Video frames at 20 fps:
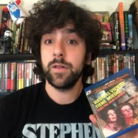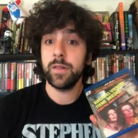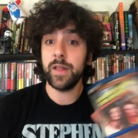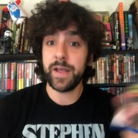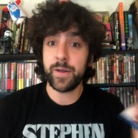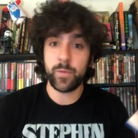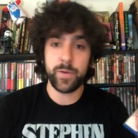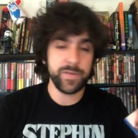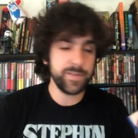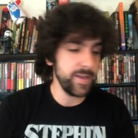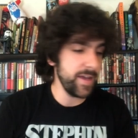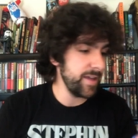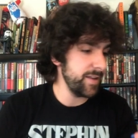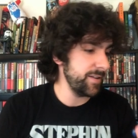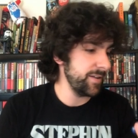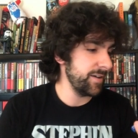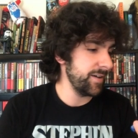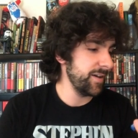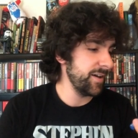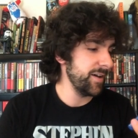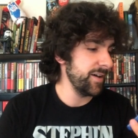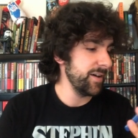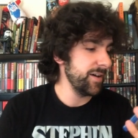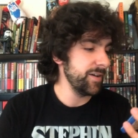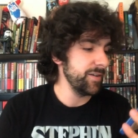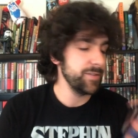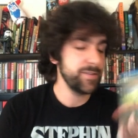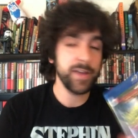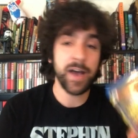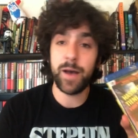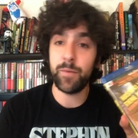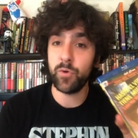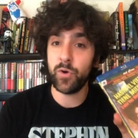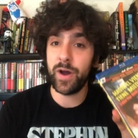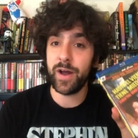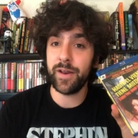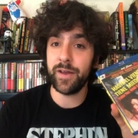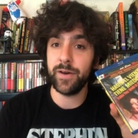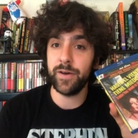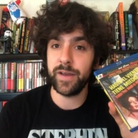Like we said, uh,
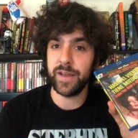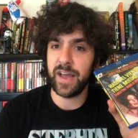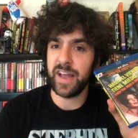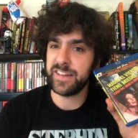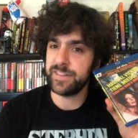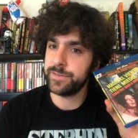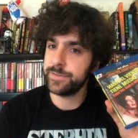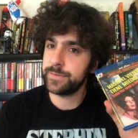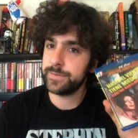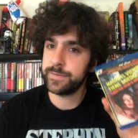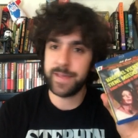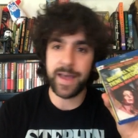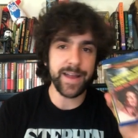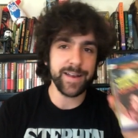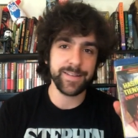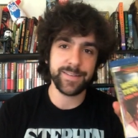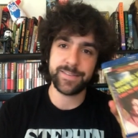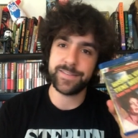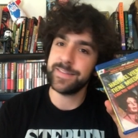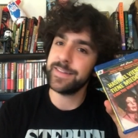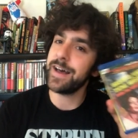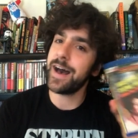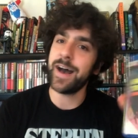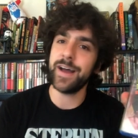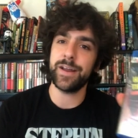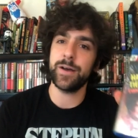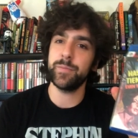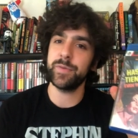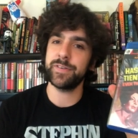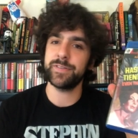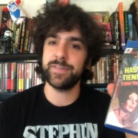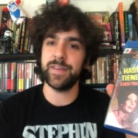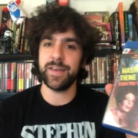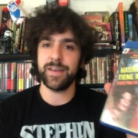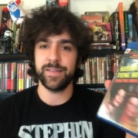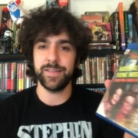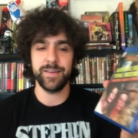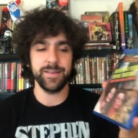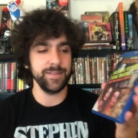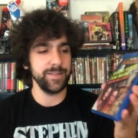Taboada, I, that is not a
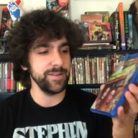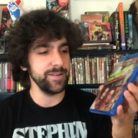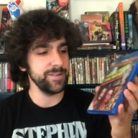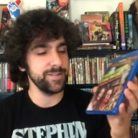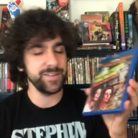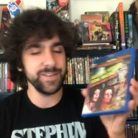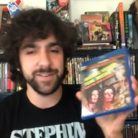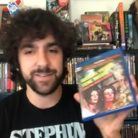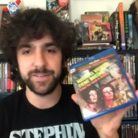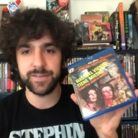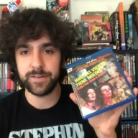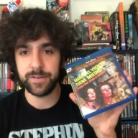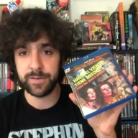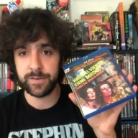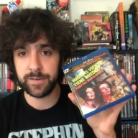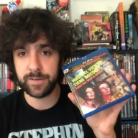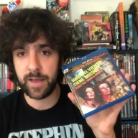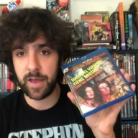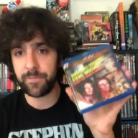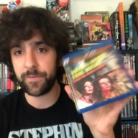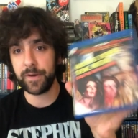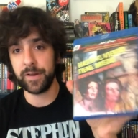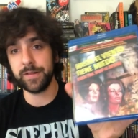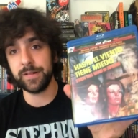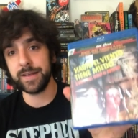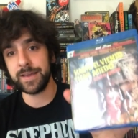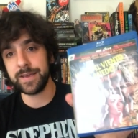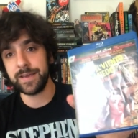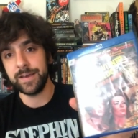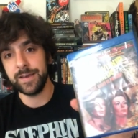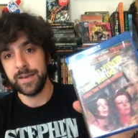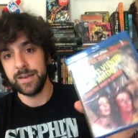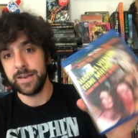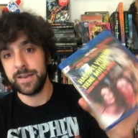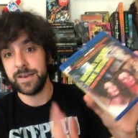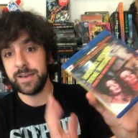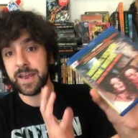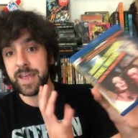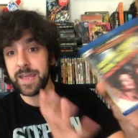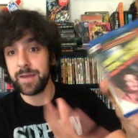mistake. she definitely
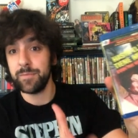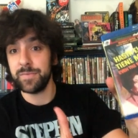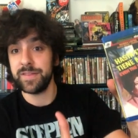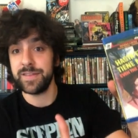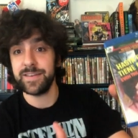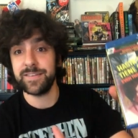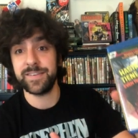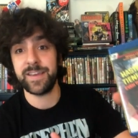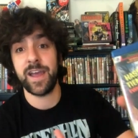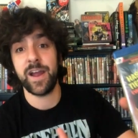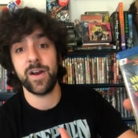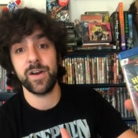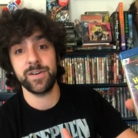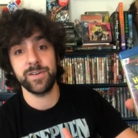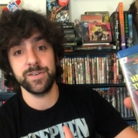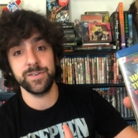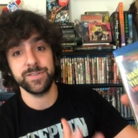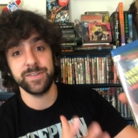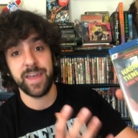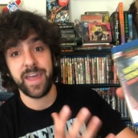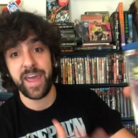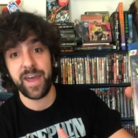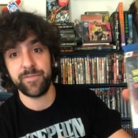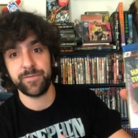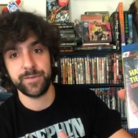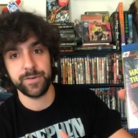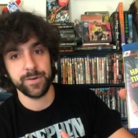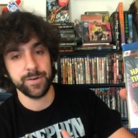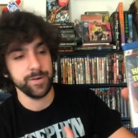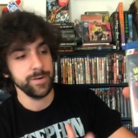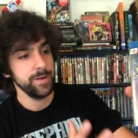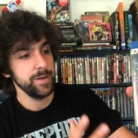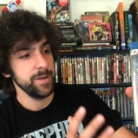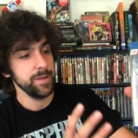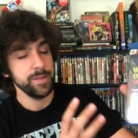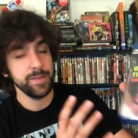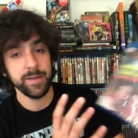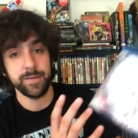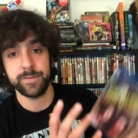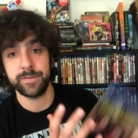named these characters after
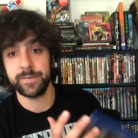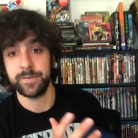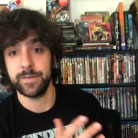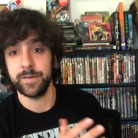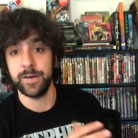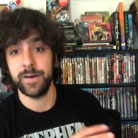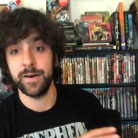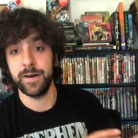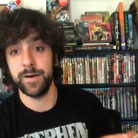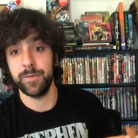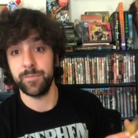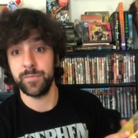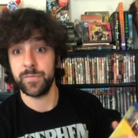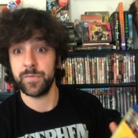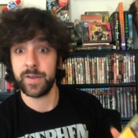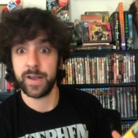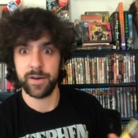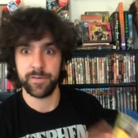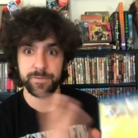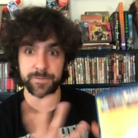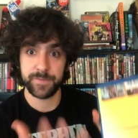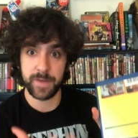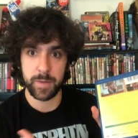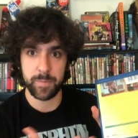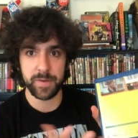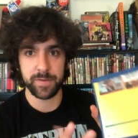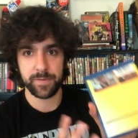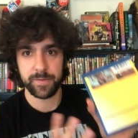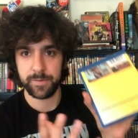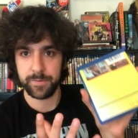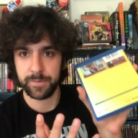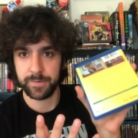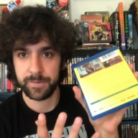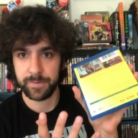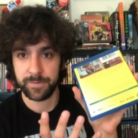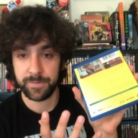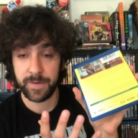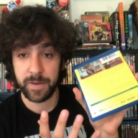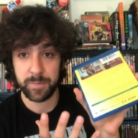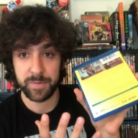this um, kind of famous
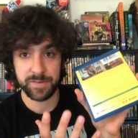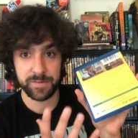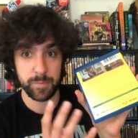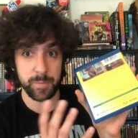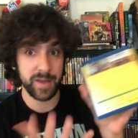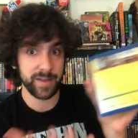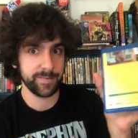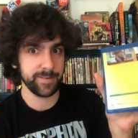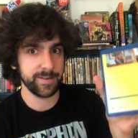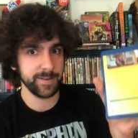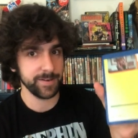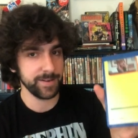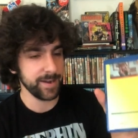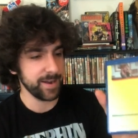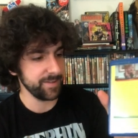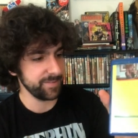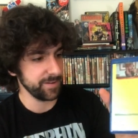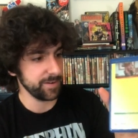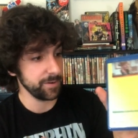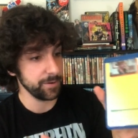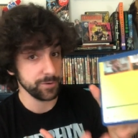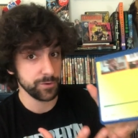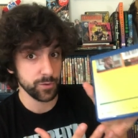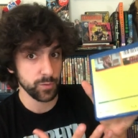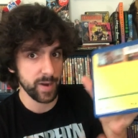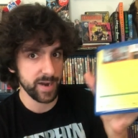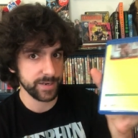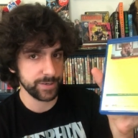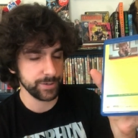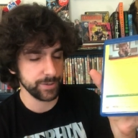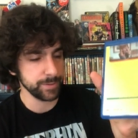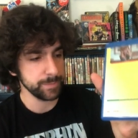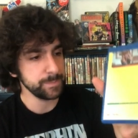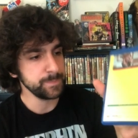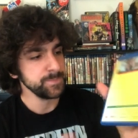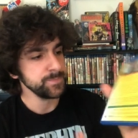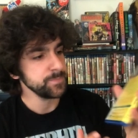famous Mexican Gothic director.